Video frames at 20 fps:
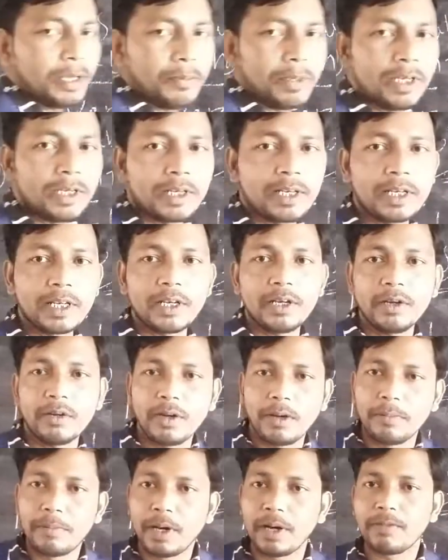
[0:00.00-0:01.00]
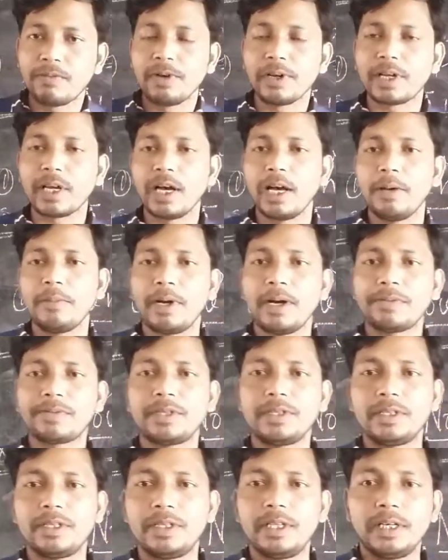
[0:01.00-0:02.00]
immediately, verb will come
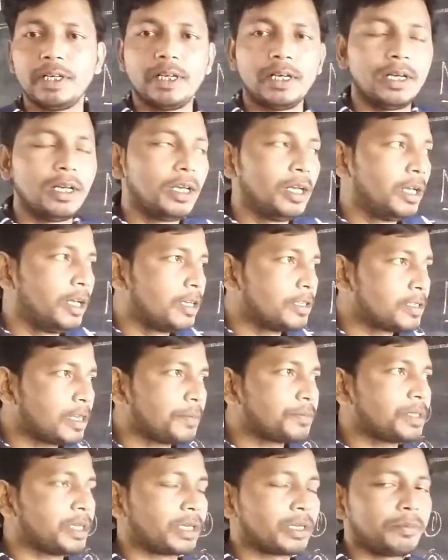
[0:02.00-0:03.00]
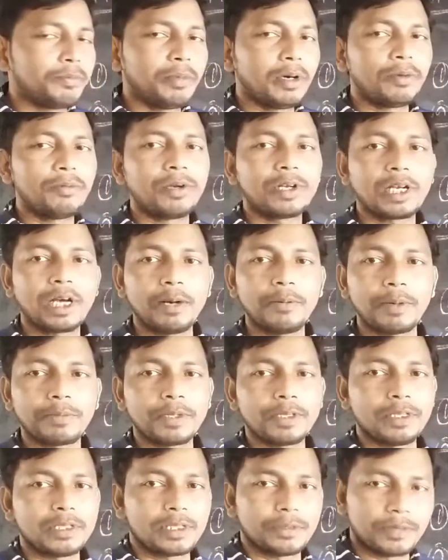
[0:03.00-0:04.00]
after the subject. Verb will come
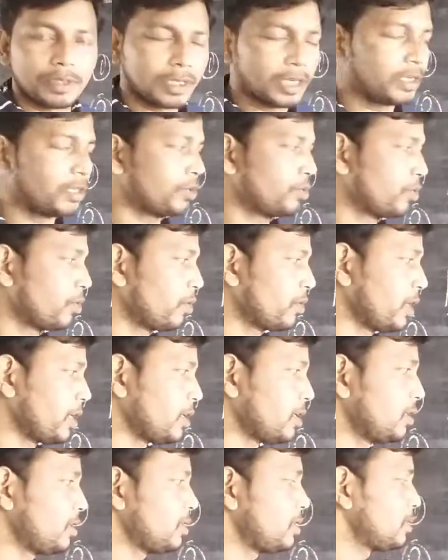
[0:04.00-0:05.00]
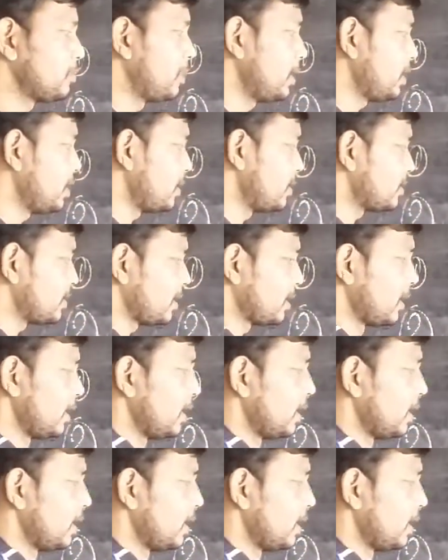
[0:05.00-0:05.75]
after the subject, and you know that. This is very easy.